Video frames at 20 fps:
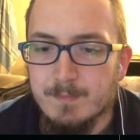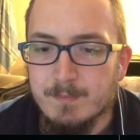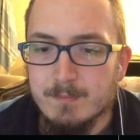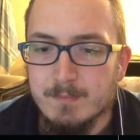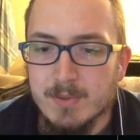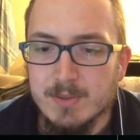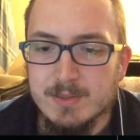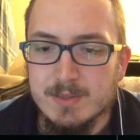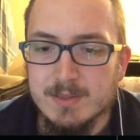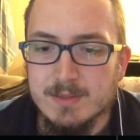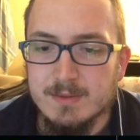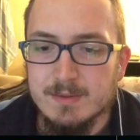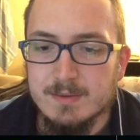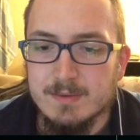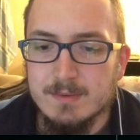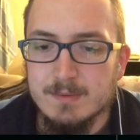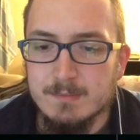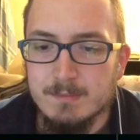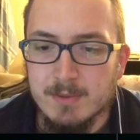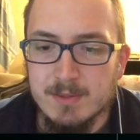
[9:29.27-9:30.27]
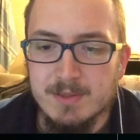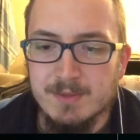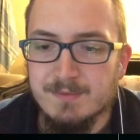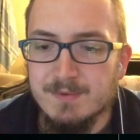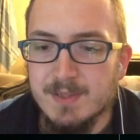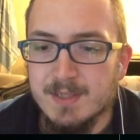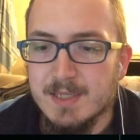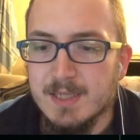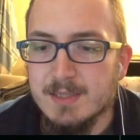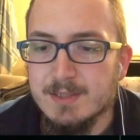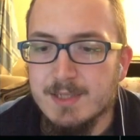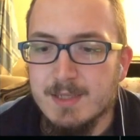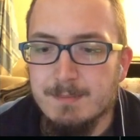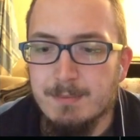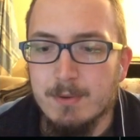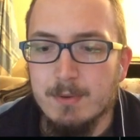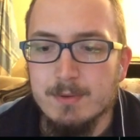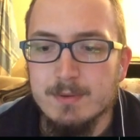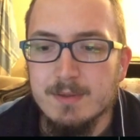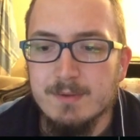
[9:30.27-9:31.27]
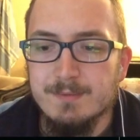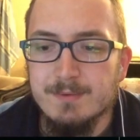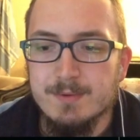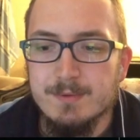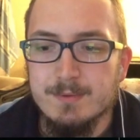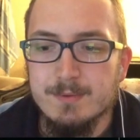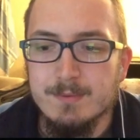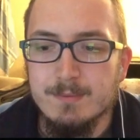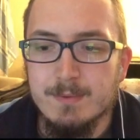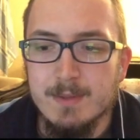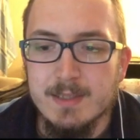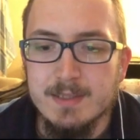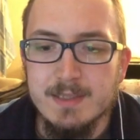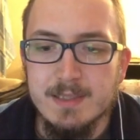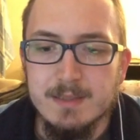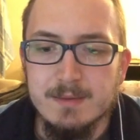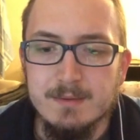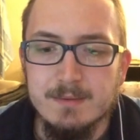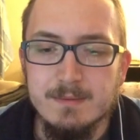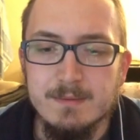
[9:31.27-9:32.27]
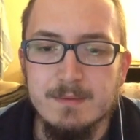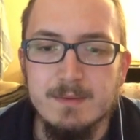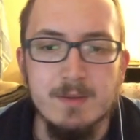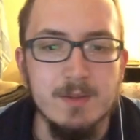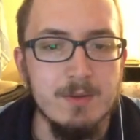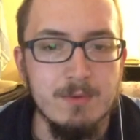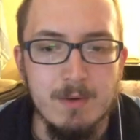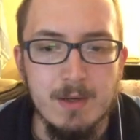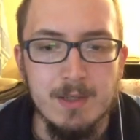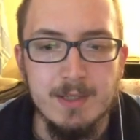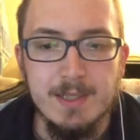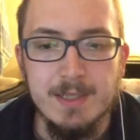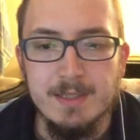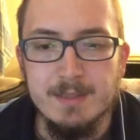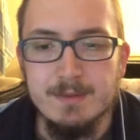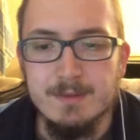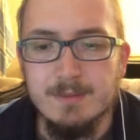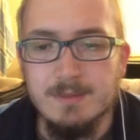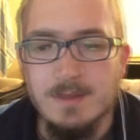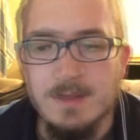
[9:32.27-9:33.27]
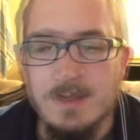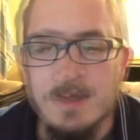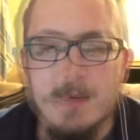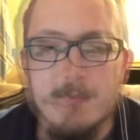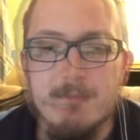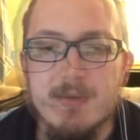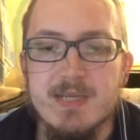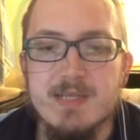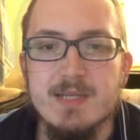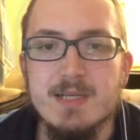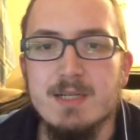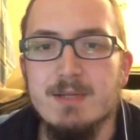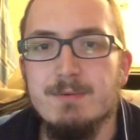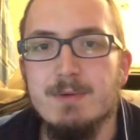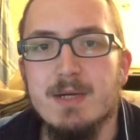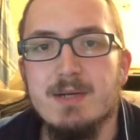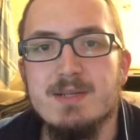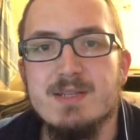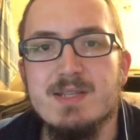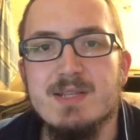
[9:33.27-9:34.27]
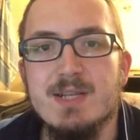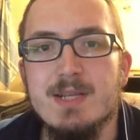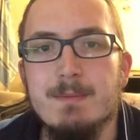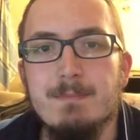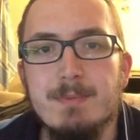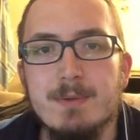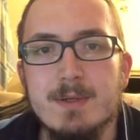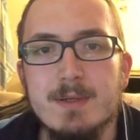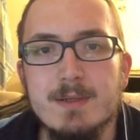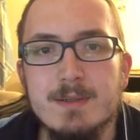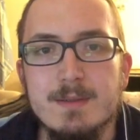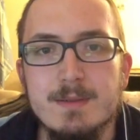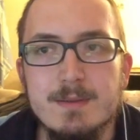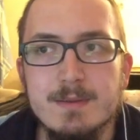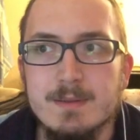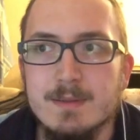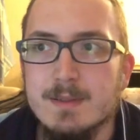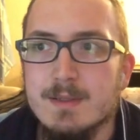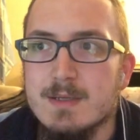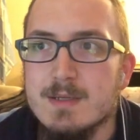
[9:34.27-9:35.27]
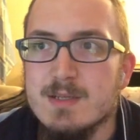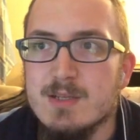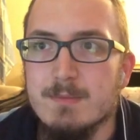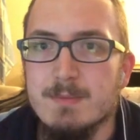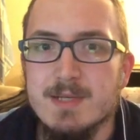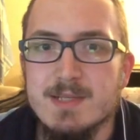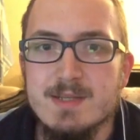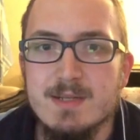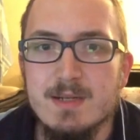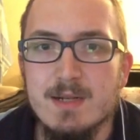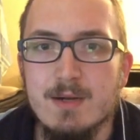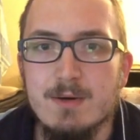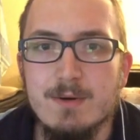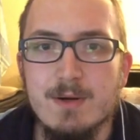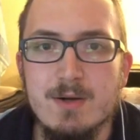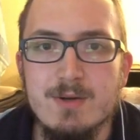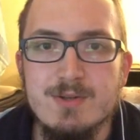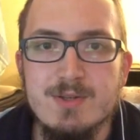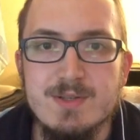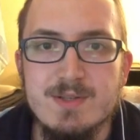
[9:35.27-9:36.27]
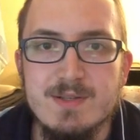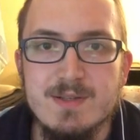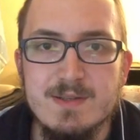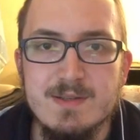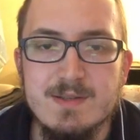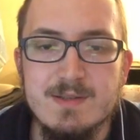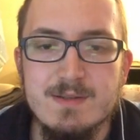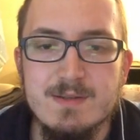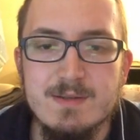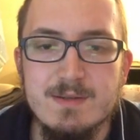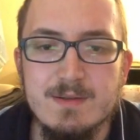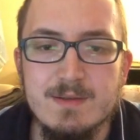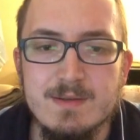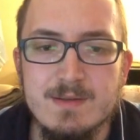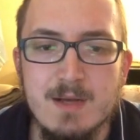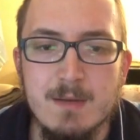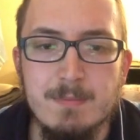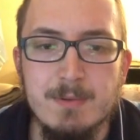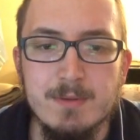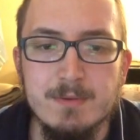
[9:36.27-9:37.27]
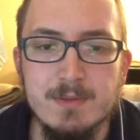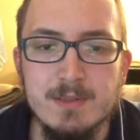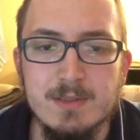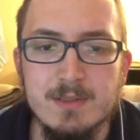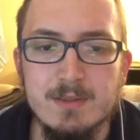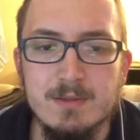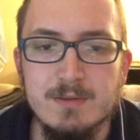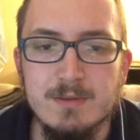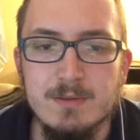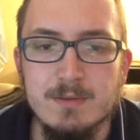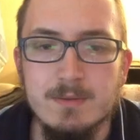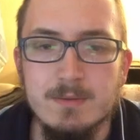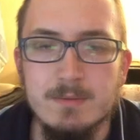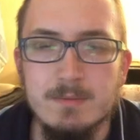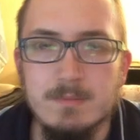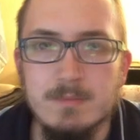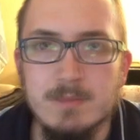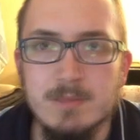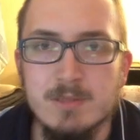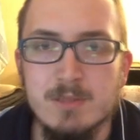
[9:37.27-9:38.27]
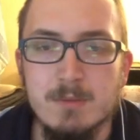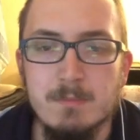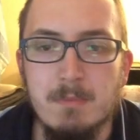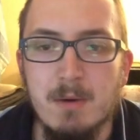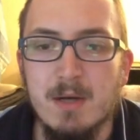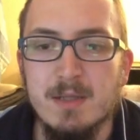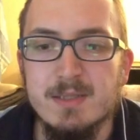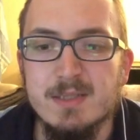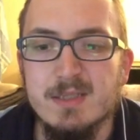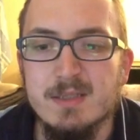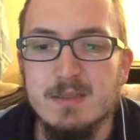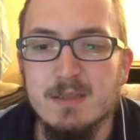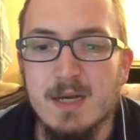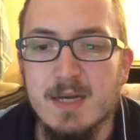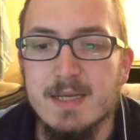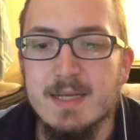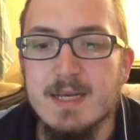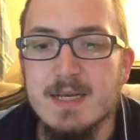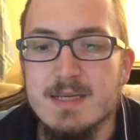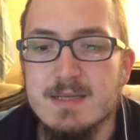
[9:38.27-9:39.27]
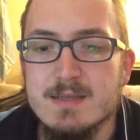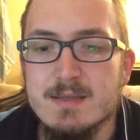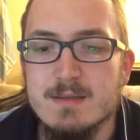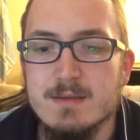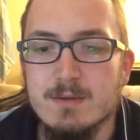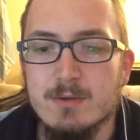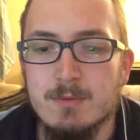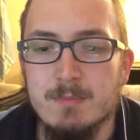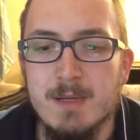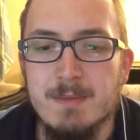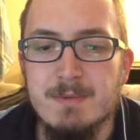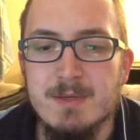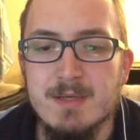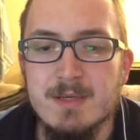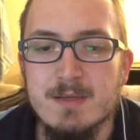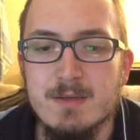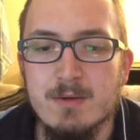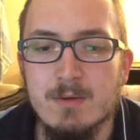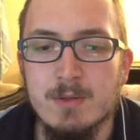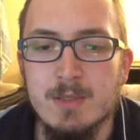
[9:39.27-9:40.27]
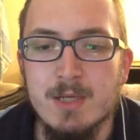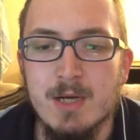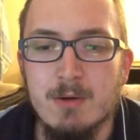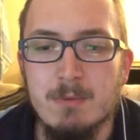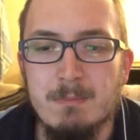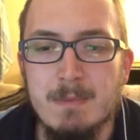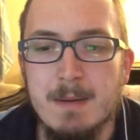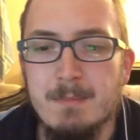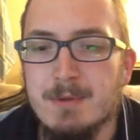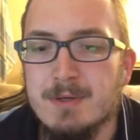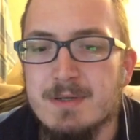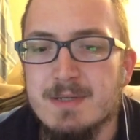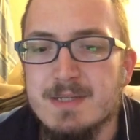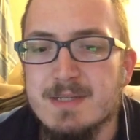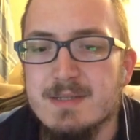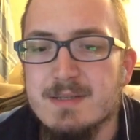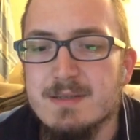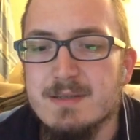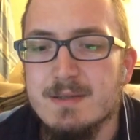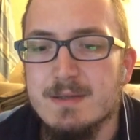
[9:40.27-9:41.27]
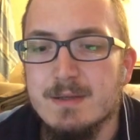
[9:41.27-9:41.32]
But if they can't keep hold of you, well then, no one can. Basically we are a sleeper, so basically our consciousness is uploaded into the body, I guess, or maybe only our memories.